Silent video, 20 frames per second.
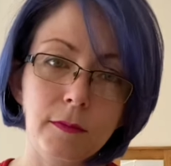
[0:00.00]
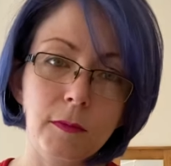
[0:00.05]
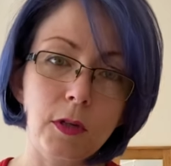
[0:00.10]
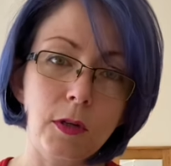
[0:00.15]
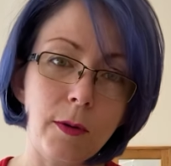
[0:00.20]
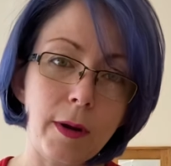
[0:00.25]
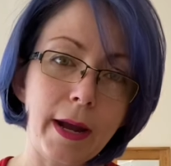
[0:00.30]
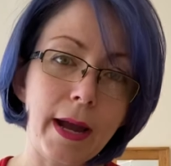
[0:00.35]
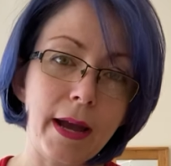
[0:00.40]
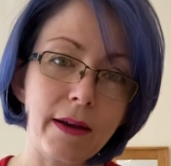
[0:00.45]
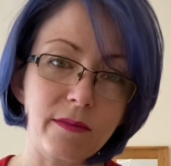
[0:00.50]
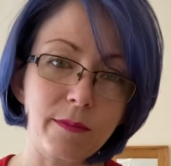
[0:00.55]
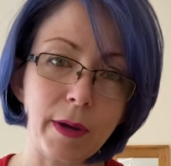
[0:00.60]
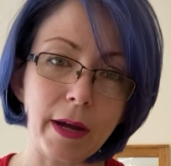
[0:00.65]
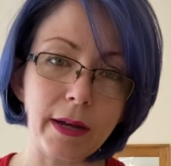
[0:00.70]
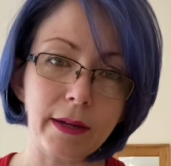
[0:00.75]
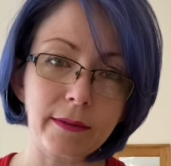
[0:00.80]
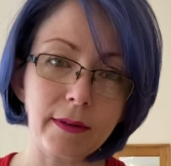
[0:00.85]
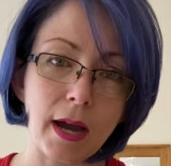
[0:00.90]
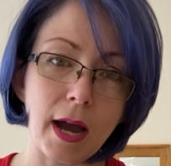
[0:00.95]
who I have
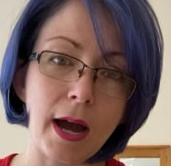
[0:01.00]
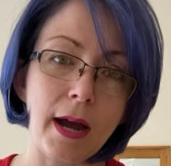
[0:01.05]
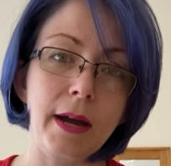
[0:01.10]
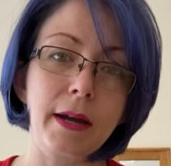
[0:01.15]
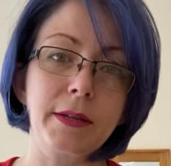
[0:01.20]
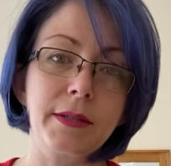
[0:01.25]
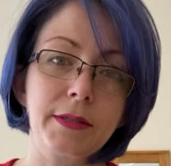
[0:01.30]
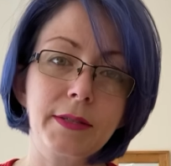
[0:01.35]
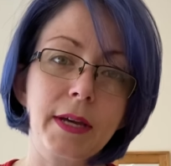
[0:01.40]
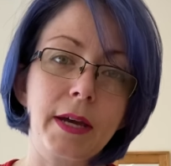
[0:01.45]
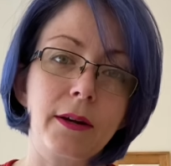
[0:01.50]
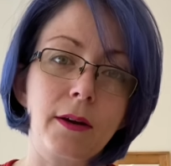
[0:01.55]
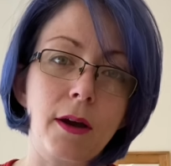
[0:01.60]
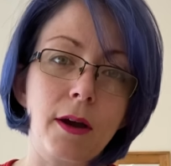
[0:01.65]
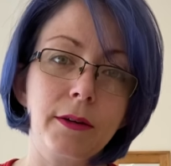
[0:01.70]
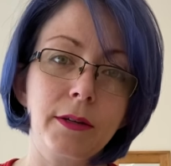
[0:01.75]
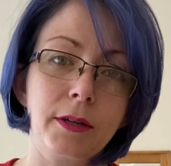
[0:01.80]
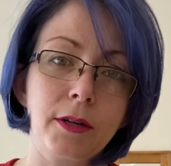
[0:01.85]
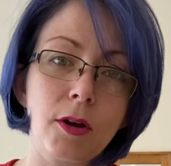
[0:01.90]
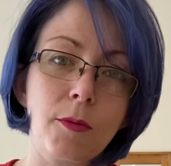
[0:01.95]
my eye set
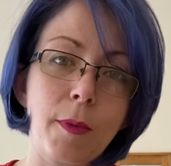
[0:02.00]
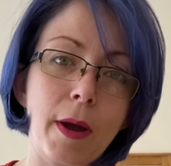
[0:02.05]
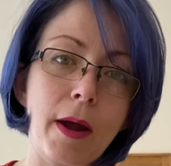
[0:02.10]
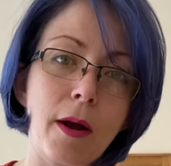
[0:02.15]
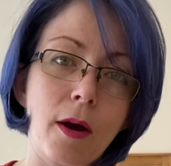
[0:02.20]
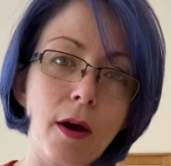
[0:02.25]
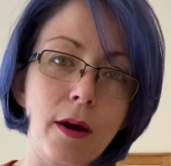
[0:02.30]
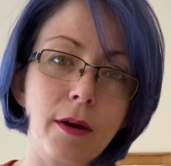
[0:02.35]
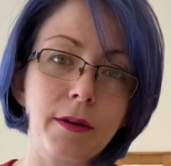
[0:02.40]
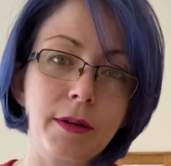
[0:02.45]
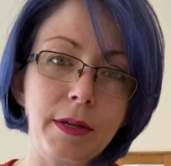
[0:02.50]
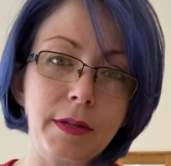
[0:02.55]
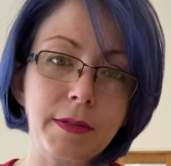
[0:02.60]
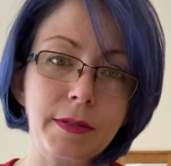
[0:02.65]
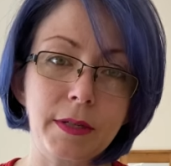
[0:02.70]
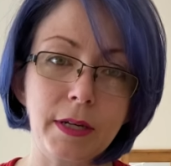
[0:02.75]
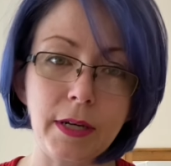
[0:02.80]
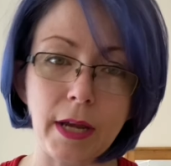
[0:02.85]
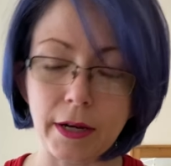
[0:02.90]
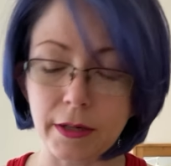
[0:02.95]
on, you know, my heart is
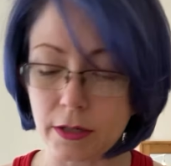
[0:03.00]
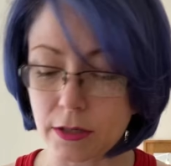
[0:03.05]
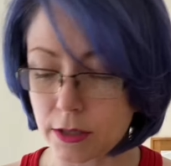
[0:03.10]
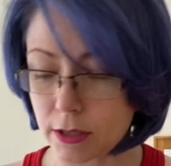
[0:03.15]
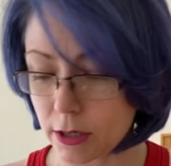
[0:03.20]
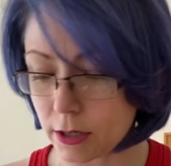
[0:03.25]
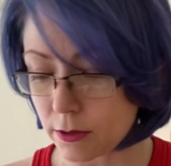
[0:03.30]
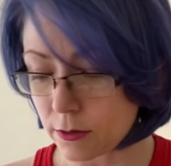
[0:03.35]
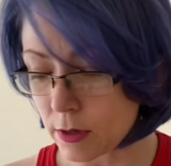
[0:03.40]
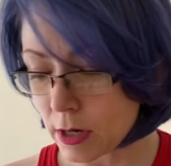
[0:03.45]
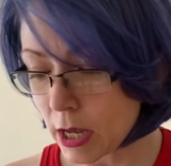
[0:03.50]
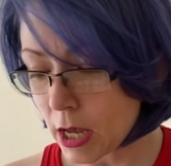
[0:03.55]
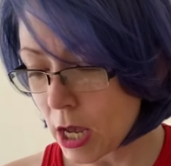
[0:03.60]
connected to.